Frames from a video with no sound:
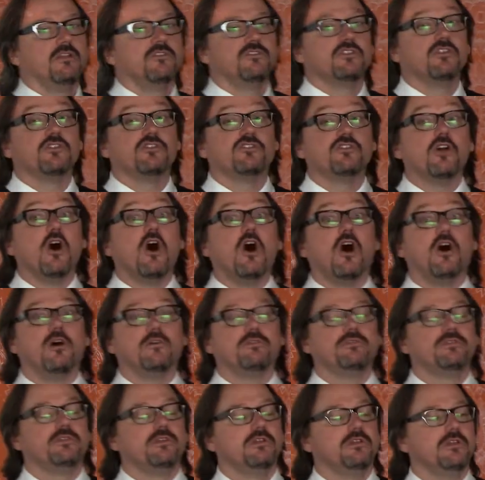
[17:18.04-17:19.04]
to
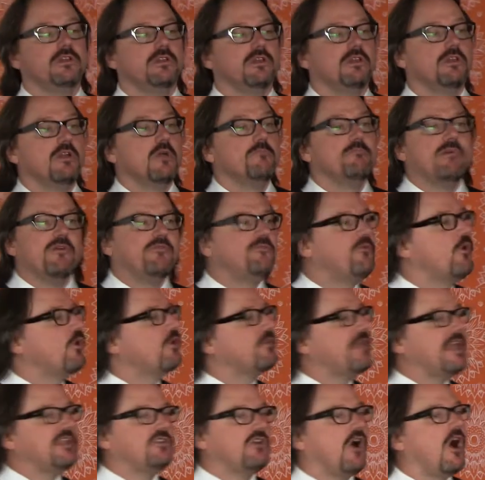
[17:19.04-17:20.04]
solve before
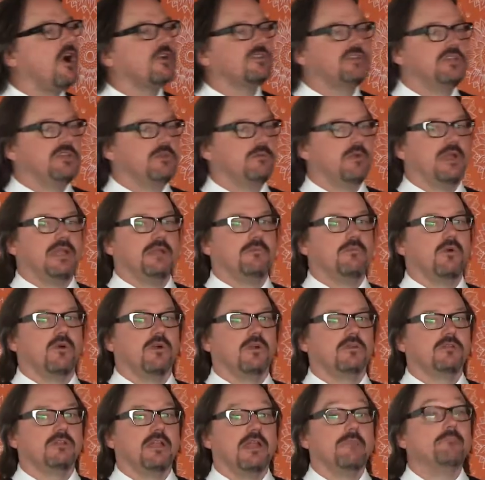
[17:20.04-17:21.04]
they talk to you
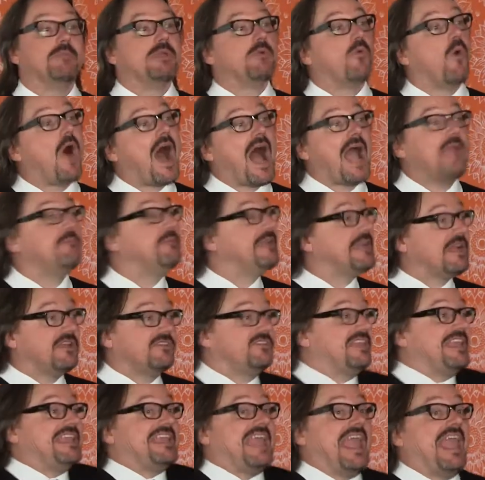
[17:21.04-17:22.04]
anymore. Why? Because
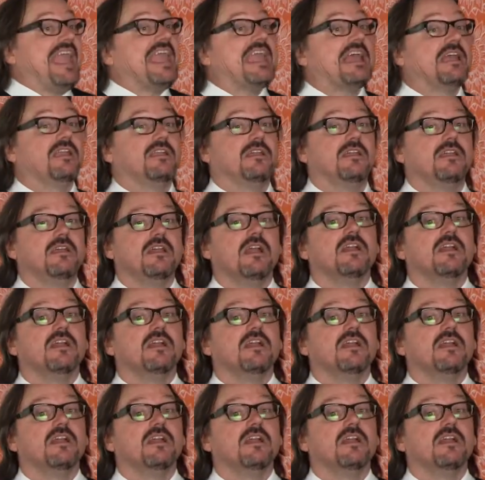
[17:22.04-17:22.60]
they can.